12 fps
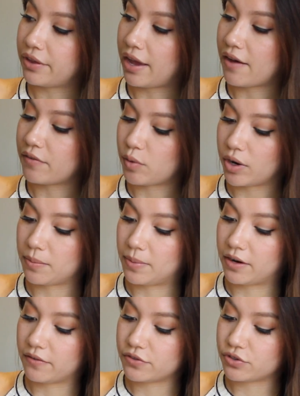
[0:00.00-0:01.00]
they have quite a
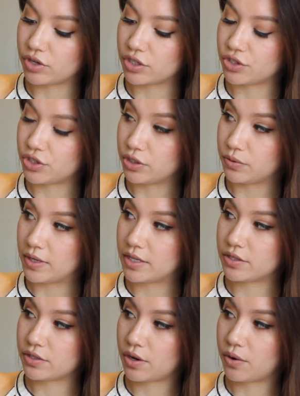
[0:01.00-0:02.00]
bit of stretch to
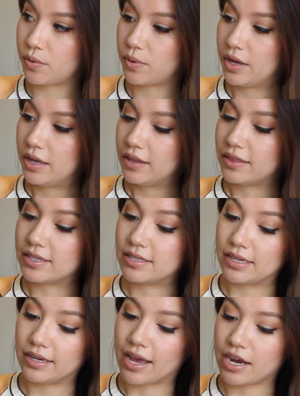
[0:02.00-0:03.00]
it, so this
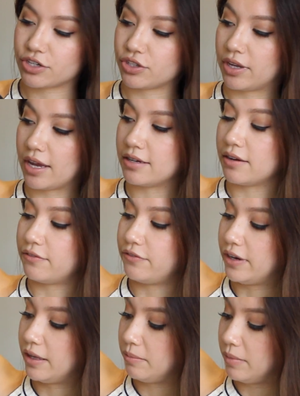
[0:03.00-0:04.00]
did actually end up
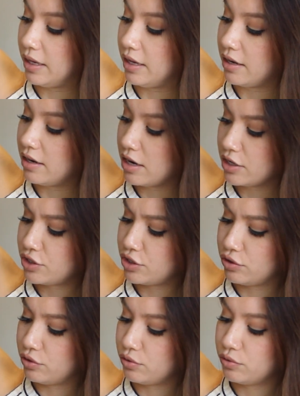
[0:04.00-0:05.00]
fitting me not
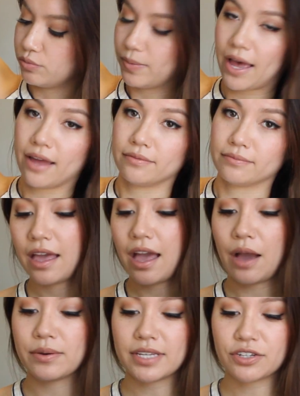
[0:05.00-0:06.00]
too bad.
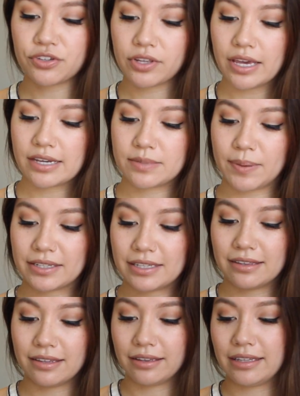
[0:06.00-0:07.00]
I was actually
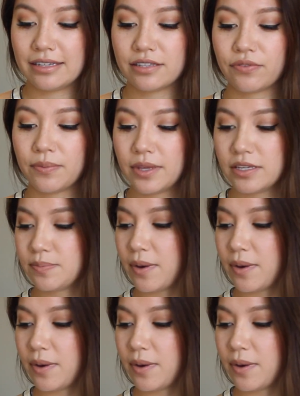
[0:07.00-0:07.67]
expecting the least from these